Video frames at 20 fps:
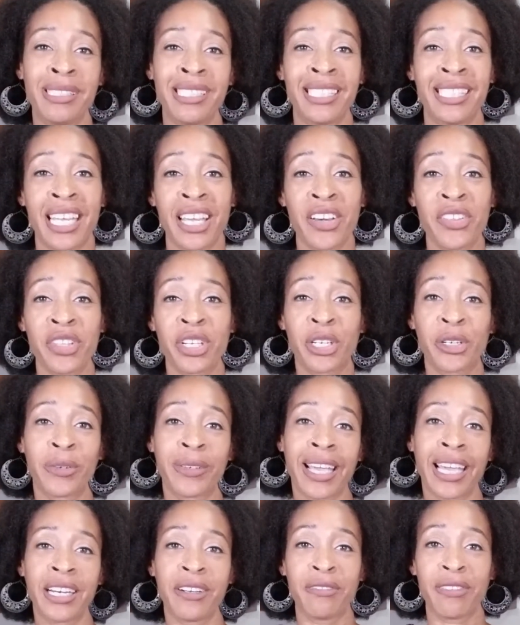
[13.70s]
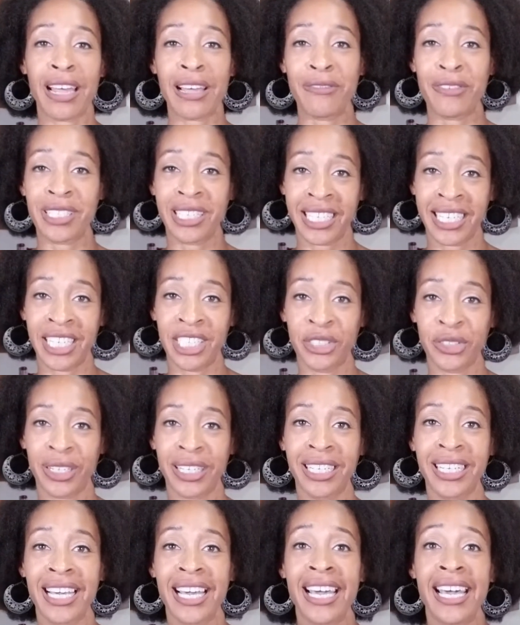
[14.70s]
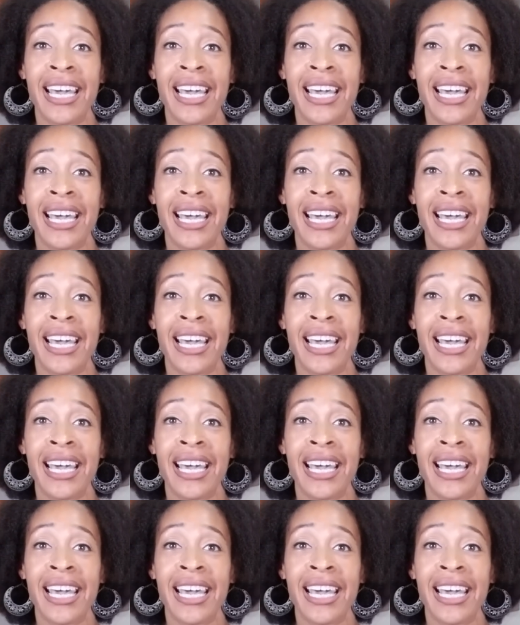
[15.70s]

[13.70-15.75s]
today on the Creative Life with Kendra.